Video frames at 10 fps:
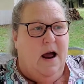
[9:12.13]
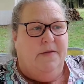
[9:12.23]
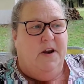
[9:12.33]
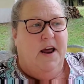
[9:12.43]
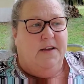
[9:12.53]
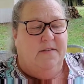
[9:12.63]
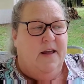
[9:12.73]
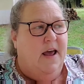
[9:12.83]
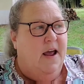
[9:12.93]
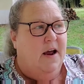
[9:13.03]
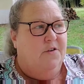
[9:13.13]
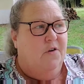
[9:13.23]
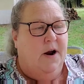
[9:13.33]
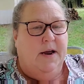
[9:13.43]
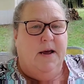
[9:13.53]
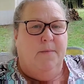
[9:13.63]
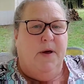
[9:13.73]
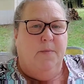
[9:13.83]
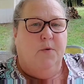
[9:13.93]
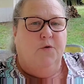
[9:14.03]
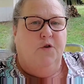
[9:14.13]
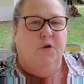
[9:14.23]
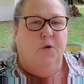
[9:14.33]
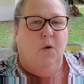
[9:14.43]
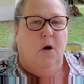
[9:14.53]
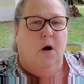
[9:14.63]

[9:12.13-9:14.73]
The next day, I tried to get people to